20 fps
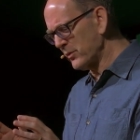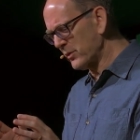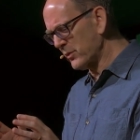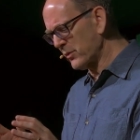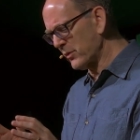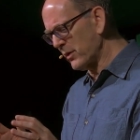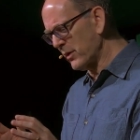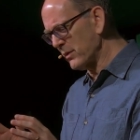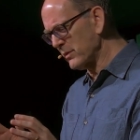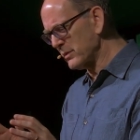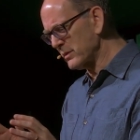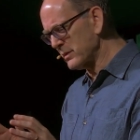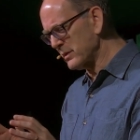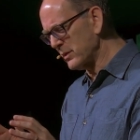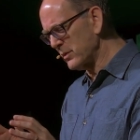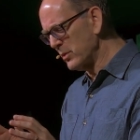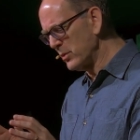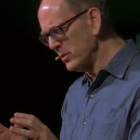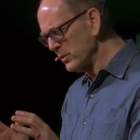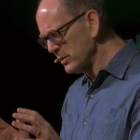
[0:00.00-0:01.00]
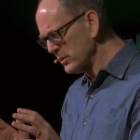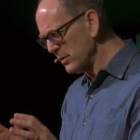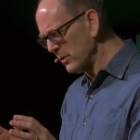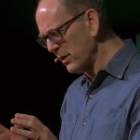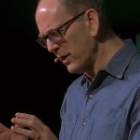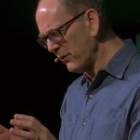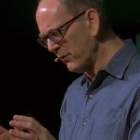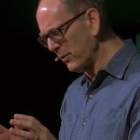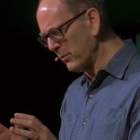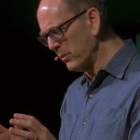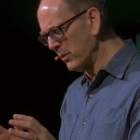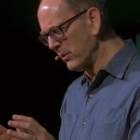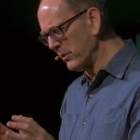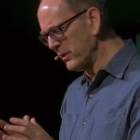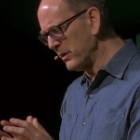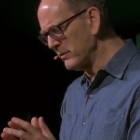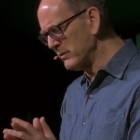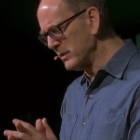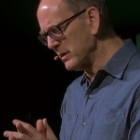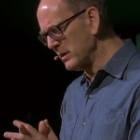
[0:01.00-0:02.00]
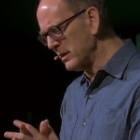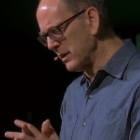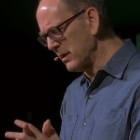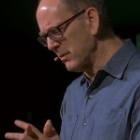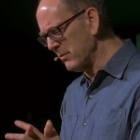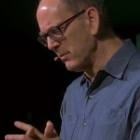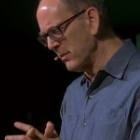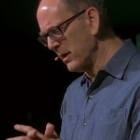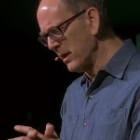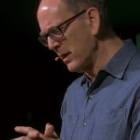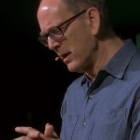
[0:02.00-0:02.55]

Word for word: cross that whosoever believes in him